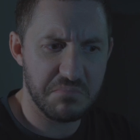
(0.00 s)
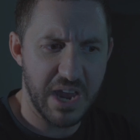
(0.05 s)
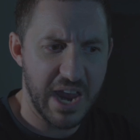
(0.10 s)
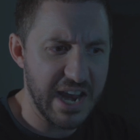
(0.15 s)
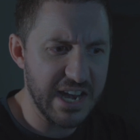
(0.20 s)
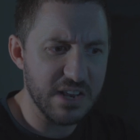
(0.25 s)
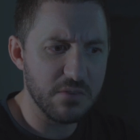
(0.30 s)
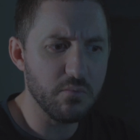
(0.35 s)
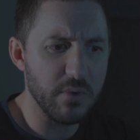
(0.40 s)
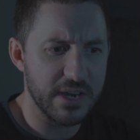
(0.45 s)

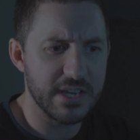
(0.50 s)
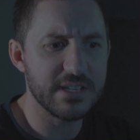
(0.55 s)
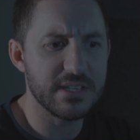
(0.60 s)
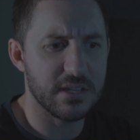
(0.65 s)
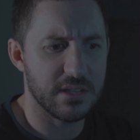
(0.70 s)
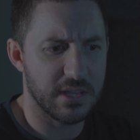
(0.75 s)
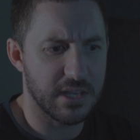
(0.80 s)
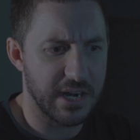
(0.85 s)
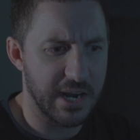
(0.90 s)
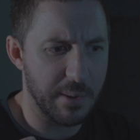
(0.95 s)
any
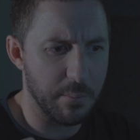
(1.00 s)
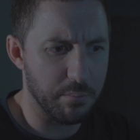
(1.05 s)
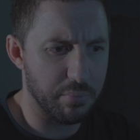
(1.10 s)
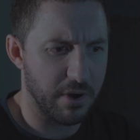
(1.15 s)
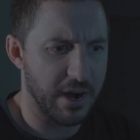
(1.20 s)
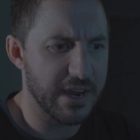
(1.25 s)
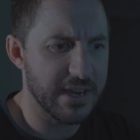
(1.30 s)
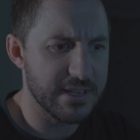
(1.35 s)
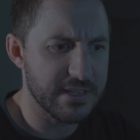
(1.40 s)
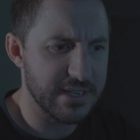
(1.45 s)
reason that our
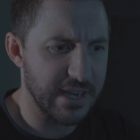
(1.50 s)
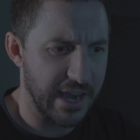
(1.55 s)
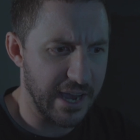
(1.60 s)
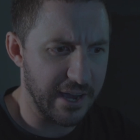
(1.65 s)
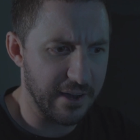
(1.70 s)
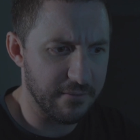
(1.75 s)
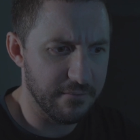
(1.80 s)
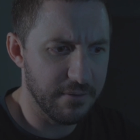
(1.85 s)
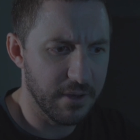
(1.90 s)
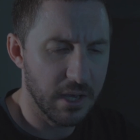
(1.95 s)
brains
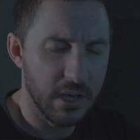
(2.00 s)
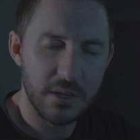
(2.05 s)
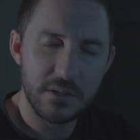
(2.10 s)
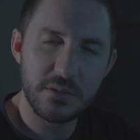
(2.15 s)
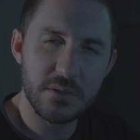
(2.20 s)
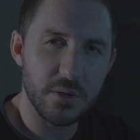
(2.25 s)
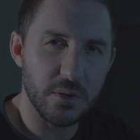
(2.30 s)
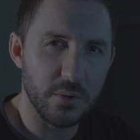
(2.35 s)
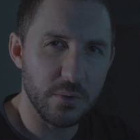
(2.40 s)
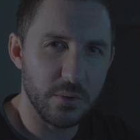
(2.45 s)
have
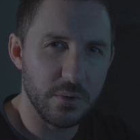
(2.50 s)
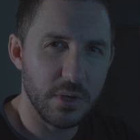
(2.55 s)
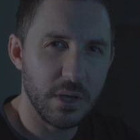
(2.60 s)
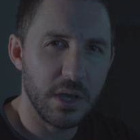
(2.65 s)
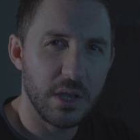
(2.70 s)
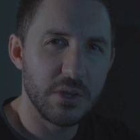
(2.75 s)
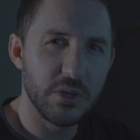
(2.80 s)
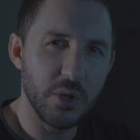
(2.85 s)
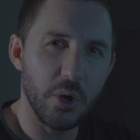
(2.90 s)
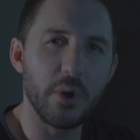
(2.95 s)
to
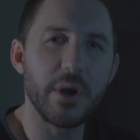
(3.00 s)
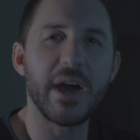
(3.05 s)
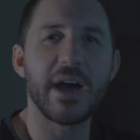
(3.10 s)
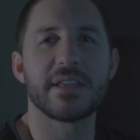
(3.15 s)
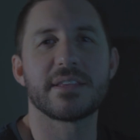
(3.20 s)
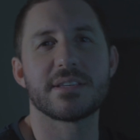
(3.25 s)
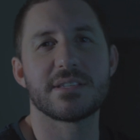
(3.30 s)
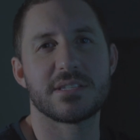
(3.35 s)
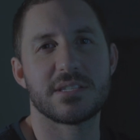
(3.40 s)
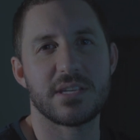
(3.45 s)
not
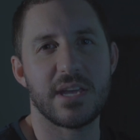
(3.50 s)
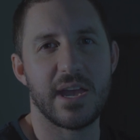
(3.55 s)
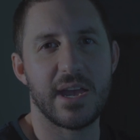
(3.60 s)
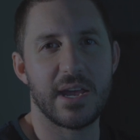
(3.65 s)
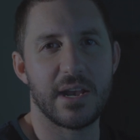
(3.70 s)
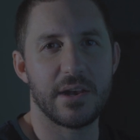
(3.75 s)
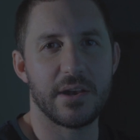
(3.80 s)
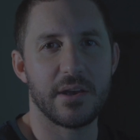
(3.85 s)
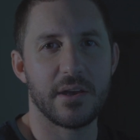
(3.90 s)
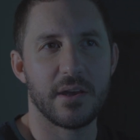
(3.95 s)

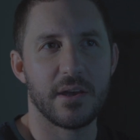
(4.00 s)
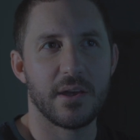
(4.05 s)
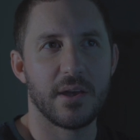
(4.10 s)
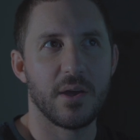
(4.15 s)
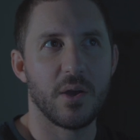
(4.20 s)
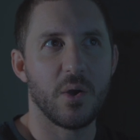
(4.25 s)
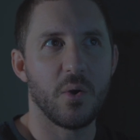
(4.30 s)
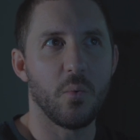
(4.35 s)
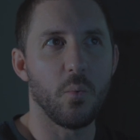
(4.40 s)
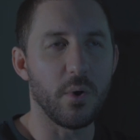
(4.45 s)
understand
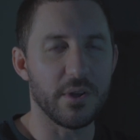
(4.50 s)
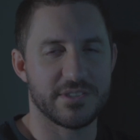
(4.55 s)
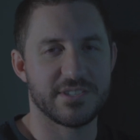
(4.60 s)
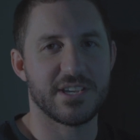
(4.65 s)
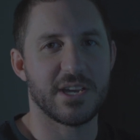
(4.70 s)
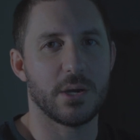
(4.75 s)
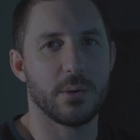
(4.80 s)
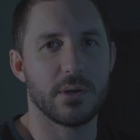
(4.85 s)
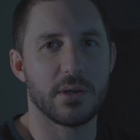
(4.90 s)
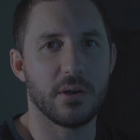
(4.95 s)

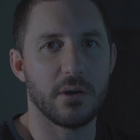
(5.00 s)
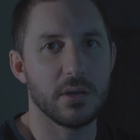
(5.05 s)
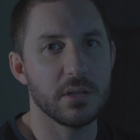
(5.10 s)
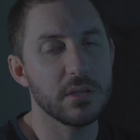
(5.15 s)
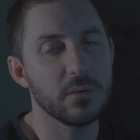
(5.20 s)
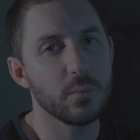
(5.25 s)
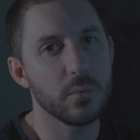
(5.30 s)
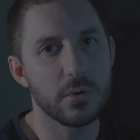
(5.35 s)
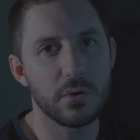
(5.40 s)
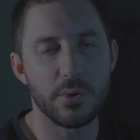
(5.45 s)
what's going
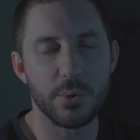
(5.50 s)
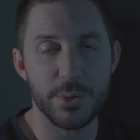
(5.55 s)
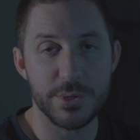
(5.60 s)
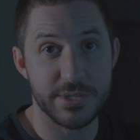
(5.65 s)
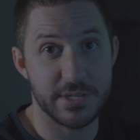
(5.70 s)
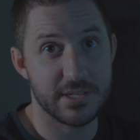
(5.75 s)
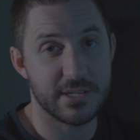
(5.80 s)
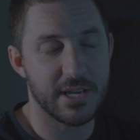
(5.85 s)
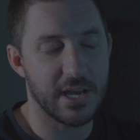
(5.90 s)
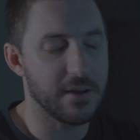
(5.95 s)
on will
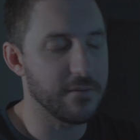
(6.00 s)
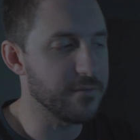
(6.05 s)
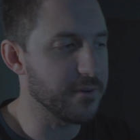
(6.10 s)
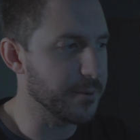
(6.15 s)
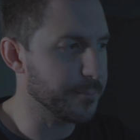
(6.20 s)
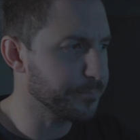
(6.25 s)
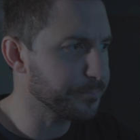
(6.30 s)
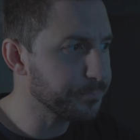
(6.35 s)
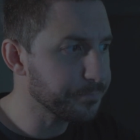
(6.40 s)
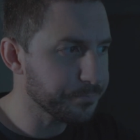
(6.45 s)
cause
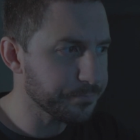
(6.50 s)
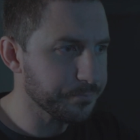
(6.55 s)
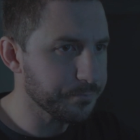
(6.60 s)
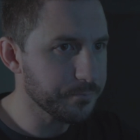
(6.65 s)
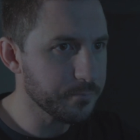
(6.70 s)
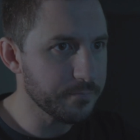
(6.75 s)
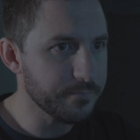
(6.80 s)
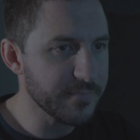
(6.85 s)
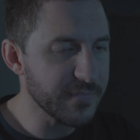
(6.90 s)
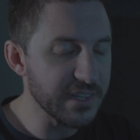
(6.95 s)
discomfort.
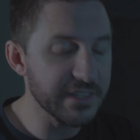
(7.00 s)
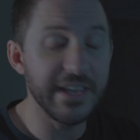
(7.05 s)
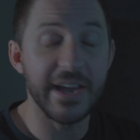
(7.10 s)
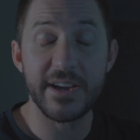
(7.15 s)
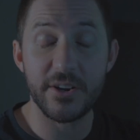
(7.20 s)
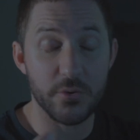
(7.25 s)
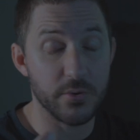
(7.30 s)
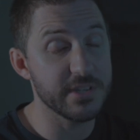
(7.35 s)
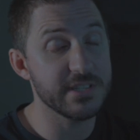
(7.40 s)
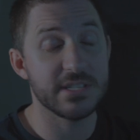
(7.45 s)

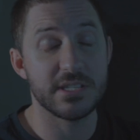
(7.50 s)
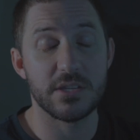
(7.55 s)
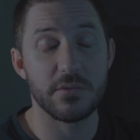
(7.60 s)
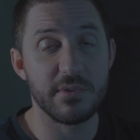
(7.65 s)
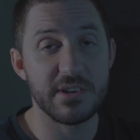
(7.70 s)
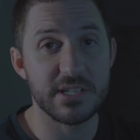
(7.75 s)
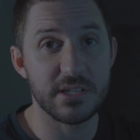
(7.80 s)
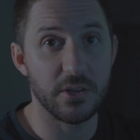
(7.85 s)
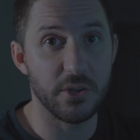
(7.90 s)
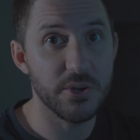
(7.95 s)
Now, increasing
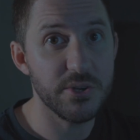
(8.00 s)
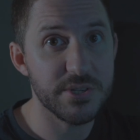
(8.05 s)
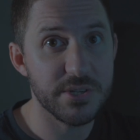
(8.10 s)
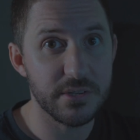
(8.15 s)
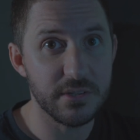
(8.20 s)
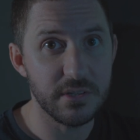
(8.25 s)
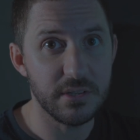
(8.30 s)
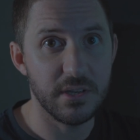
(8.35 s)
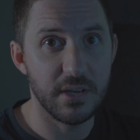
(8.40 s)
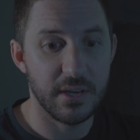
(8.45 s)
the
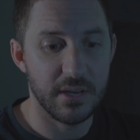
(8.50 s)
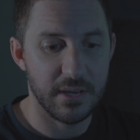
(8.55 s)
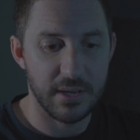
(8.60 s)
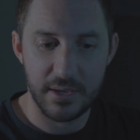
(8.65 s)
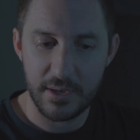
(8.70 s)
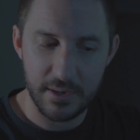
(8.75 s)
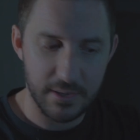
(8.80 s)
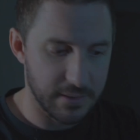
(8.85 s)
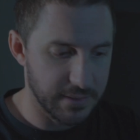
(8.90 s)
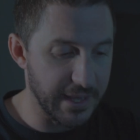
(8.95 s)
resolution,
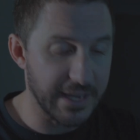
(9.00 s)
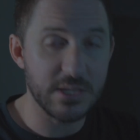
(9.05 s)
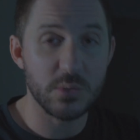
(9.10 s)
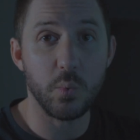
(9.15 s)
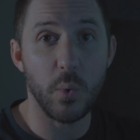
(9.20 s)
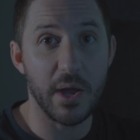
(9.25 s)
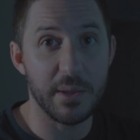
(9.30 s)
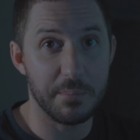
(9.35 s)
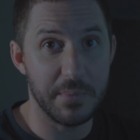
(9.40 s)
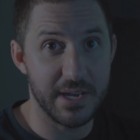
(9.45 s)

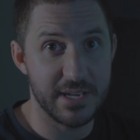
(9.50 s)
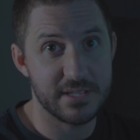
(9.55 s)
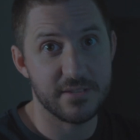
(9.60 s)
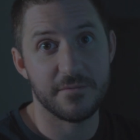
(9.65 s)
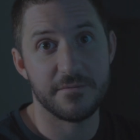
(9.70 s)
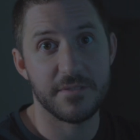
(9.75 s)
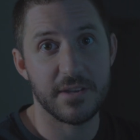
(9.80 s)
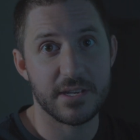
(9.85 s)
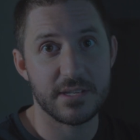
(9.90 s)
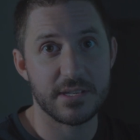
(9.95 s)
that's one
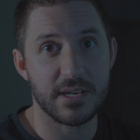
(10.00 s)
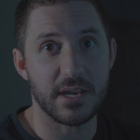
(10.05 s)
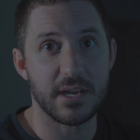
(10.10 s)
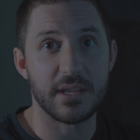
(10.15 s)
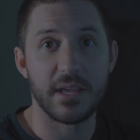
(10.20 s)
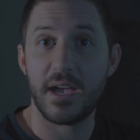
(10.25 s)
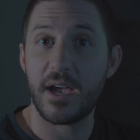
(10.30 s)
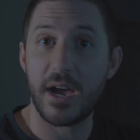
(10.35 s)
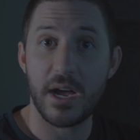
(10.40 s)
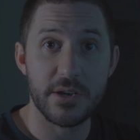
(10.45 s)
means of fixing
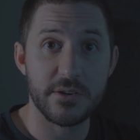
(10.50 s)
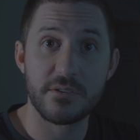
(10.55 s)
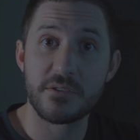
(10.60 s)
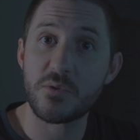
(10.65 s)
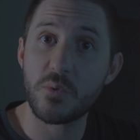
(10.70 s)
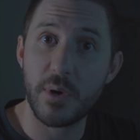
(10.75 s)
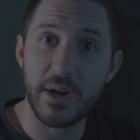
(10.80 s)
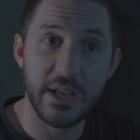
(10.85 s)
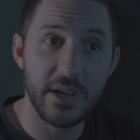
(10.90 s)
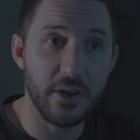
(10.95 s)
it.
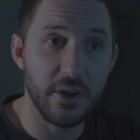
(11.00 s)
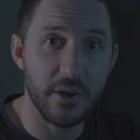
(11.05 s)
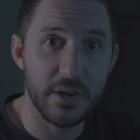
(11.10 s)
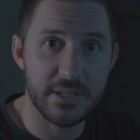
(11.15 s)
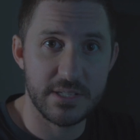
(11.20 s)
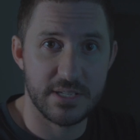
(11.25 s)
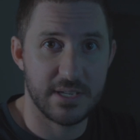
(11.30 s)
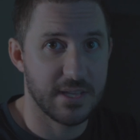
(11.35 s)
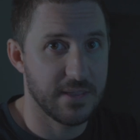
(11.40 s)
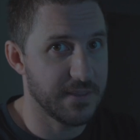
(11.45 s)
120
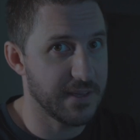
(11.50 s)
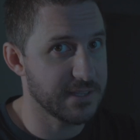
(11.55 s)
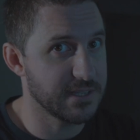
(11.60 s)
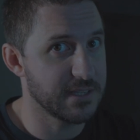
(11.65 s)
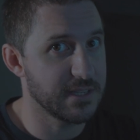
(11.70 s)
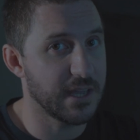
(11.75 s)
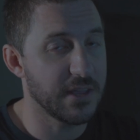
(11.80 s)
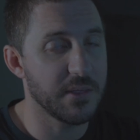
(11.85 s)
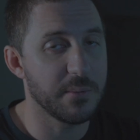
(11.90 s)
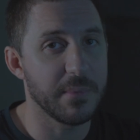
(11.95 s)
hertz,
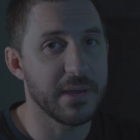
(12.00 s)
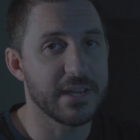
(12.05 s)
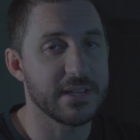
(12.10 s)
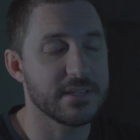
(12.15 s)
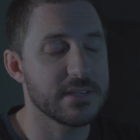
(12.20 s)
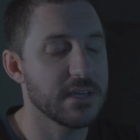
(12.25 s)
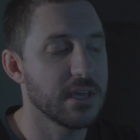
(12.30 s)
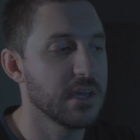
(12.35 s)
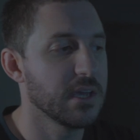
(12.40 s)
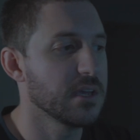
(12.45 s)
that's another
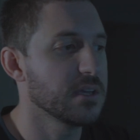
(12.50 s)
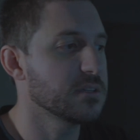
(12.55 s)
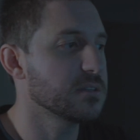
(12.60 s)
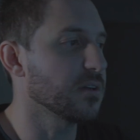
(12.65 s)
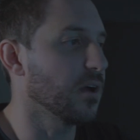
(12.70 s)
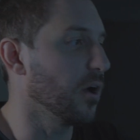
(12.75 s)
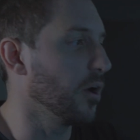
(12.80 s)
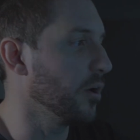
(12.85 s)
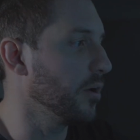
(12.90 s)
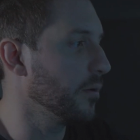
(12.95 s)
means.
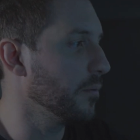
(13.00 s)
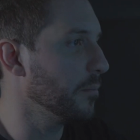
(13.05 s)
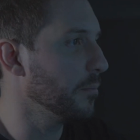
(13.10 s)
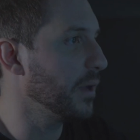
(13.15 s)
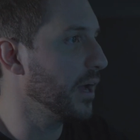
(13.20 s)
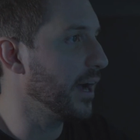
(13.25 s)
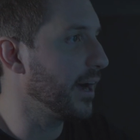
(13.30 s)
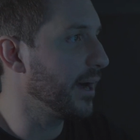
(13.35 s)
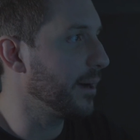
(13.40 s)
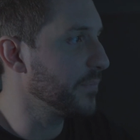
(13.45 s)
So
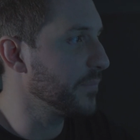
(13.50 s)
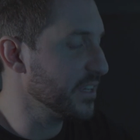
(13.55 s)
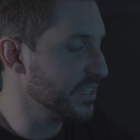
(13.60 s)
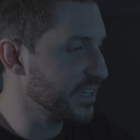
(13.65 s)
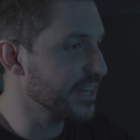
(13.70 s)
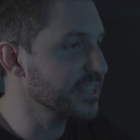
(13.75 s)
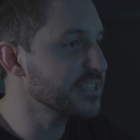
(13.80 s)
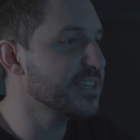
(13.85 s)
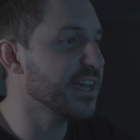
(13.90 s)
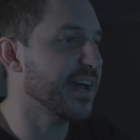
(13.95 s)

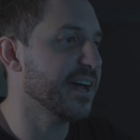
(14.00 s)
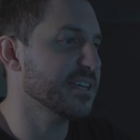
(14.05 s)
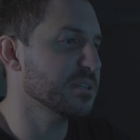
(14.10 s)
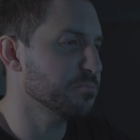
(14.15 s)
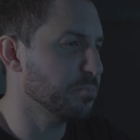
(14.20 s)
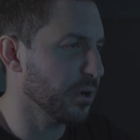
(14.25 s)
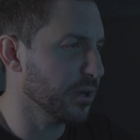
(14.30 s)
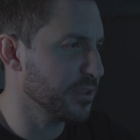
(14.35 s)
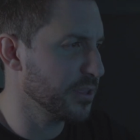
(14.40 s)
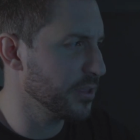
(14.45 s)
this headset has
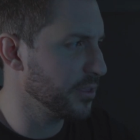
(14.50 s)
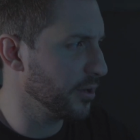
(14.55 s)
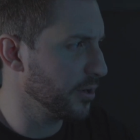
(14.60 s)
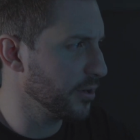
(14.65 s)
both of